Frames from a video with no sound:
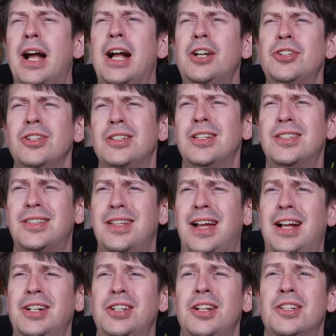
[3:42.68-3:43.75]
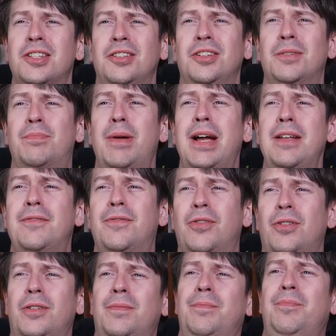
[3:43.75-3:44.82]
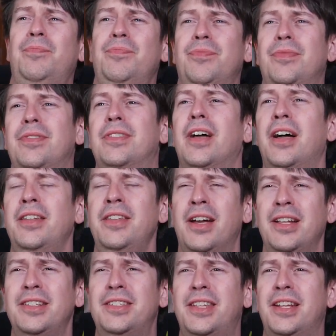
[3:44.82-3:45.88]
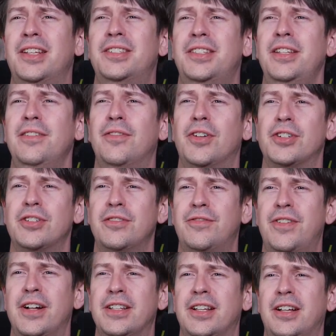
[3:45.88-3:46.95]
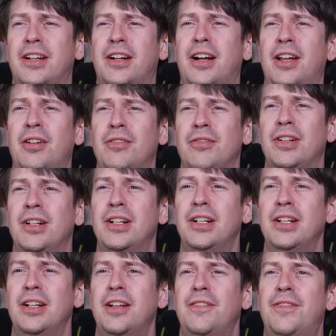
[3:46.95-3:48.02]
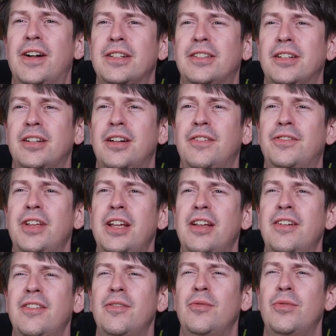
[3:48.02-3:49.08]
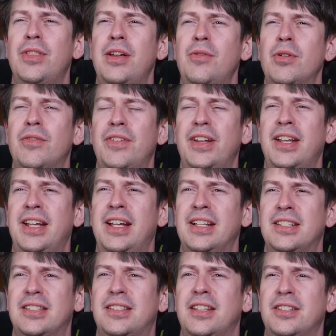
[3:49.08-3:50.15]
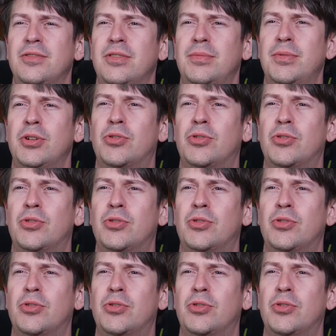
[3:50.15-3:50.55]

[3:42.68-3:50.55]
Actually, this actually doesn't look bad for a non-Sega CD version. In fact, I don't. In fact, if they would have enhanced this, would have been